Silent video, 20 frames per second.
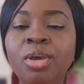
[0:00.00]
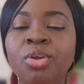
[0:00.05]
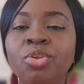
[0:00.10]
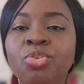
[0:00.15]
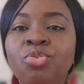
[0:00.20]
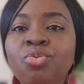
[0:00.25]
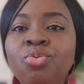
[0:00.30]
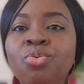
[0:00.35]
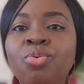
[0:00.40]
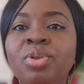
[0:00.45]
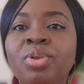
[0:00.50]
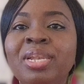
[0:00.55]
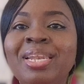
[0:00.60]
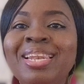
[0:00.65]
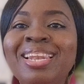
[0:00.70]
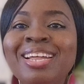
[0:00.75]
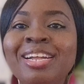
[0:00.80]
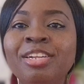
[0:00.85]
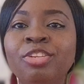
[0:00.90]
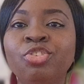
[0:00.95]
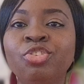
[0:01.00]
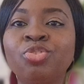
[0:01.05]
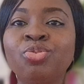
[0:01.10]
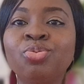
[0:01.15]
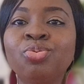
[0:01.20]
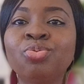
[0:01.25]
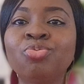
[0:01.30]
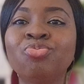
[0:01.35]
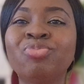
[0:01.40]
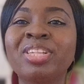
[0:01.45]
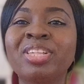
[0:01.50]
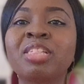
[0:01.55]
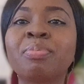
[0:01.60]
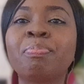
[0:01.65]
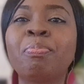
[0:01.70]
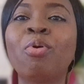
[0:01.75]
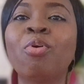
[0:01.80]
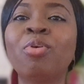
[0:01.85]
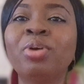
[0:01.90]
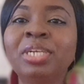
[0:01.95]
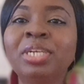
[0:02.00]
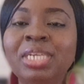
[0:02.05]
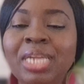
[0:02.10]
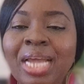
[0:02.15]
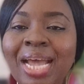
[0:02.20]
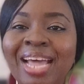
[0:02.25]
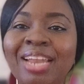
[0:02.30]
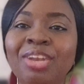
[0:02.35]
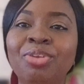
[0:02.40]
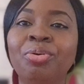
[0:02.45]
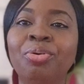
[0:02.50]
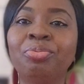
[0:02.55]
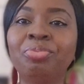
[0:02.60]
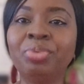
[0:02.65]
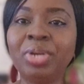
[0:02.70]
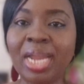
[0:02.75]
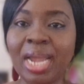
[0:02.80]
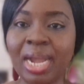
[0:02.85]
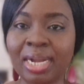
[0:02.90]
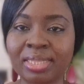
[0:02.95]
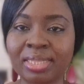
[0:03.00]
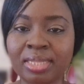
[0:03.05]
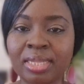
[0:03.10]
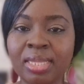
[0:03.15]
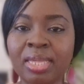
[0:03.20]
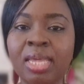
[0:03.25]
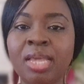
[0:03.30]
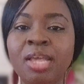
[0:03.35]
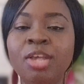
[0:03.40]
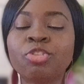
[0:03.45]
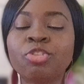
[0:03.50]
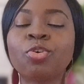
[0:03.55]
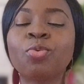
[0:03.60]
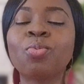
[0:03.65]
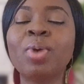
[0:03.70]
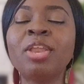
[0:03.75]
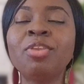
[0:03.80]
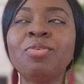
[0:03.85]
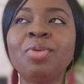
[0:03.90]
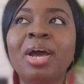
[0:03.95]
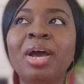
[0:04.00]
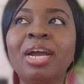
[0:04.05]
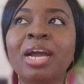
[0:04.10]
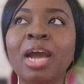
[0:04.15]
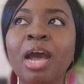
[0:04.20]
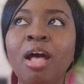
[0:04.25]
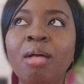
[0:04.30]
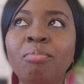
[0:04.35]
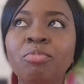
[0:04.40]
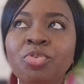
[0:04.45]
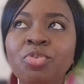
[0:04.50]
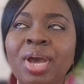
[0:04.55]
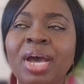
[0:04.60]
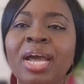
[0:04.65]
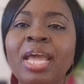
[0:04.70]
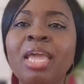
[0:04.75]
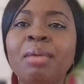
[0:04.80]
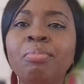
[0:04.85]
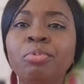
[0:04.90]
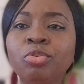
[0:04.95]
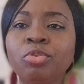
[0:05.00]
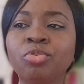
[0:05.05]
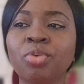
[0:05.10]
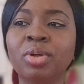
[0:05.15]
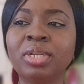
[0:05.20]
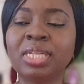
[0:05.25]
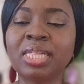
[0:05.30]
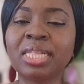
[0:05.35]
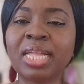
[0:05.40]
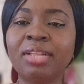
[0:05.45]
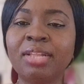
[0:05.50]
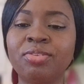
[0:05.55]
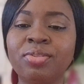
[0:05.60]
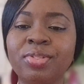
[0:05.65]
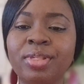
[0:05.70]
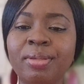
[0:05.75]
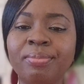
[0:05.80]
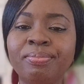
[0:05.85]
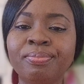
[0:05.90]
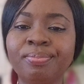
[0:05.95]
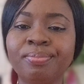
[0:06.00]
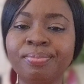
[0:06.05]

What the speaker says: you learn to respond and not react. So when you are calm, you are able to understand to say,